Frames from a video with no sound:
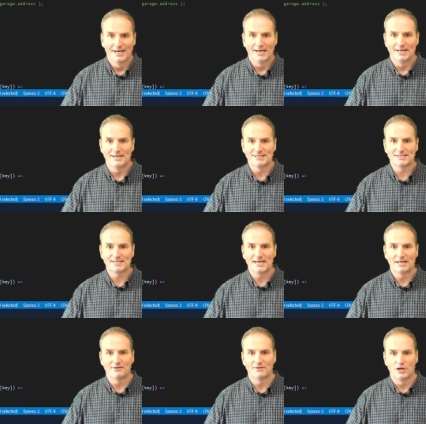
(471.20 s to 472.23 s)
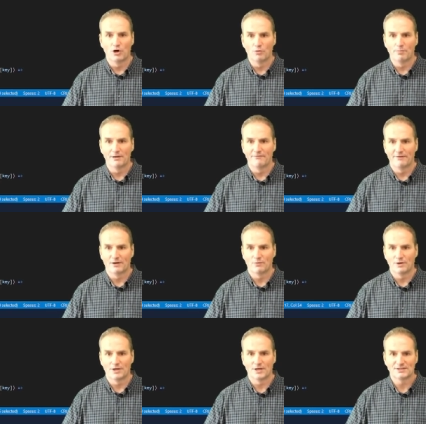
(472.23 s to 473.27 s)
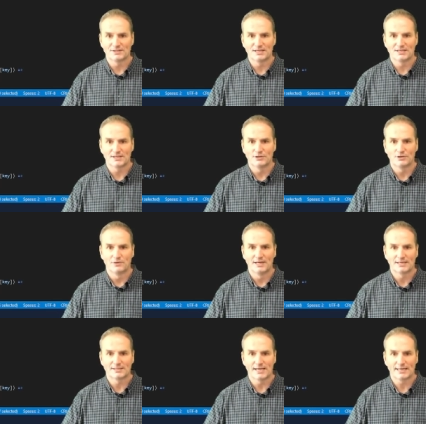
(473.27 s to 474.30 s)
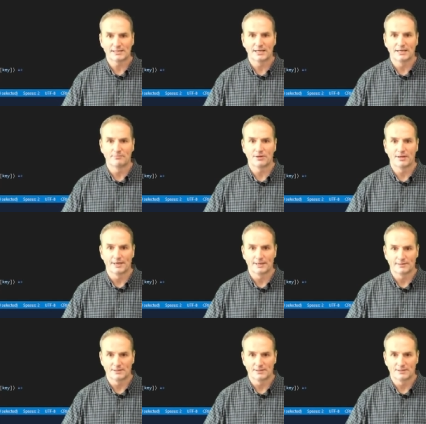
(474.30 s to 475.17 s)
and inside of the open event, what you're going to see is I do the exact same thing.